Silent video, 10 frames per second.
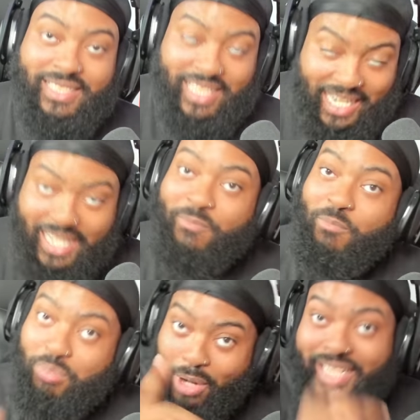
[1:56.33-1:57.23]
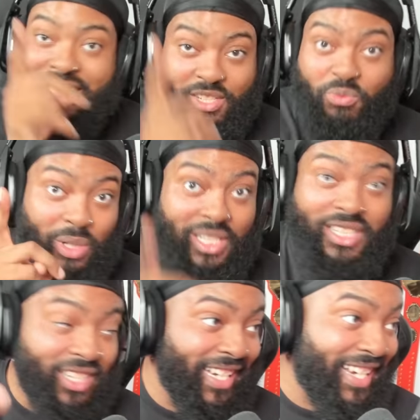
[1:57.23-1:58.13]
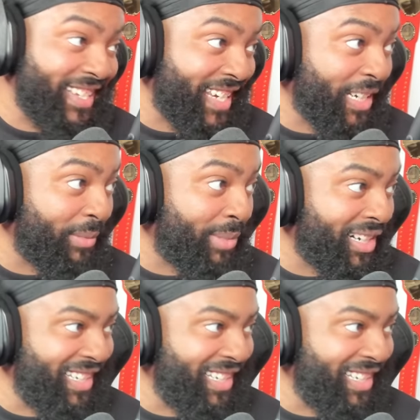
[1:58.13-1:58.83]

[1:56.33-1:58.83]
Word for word: That Brock is really good at selling, bro.